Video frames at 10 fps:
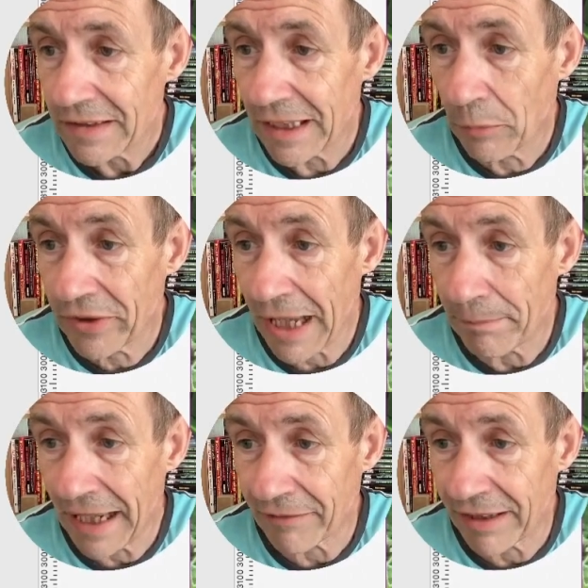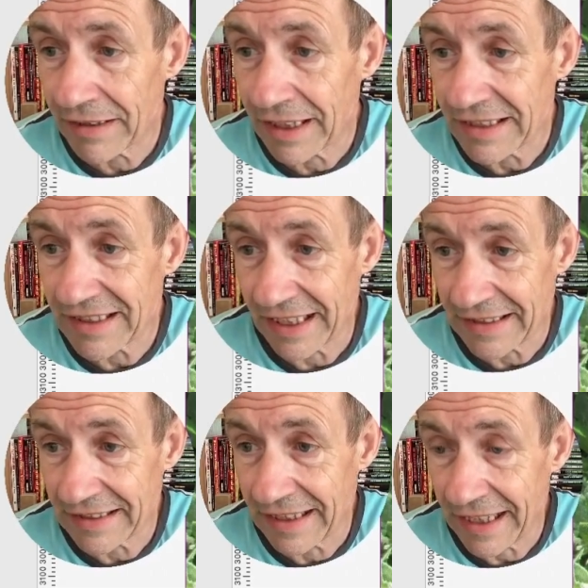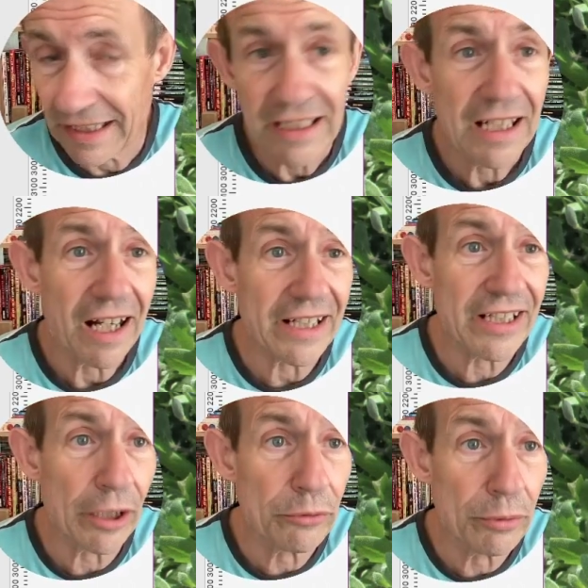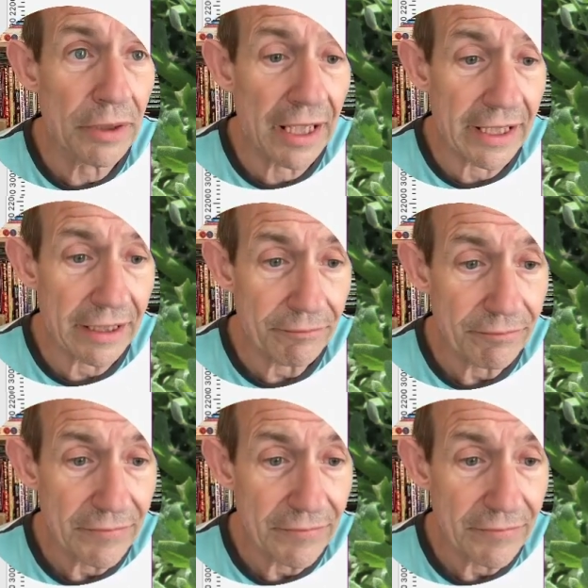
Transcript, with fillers: Now with that background layer selected there, I can go to Layer